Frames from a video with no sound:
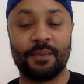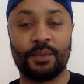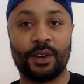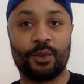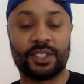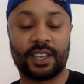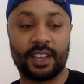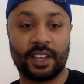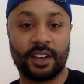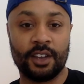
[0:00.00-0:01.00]
But it was,
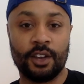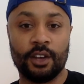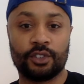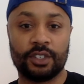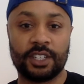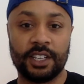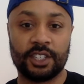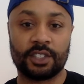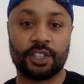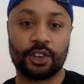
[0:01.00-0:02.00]
again,
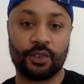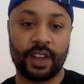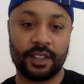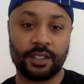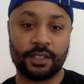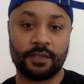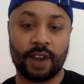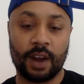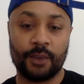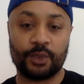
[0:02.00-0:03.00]
strategic to create these
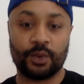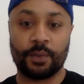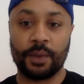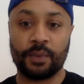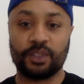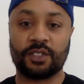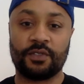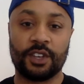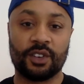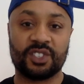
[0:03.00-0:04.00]
environments where people just
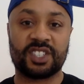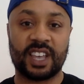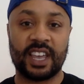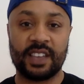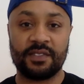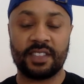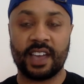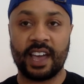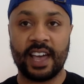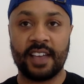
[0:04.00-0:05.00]
feel safe
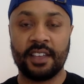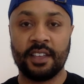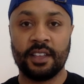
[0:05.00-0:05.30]
that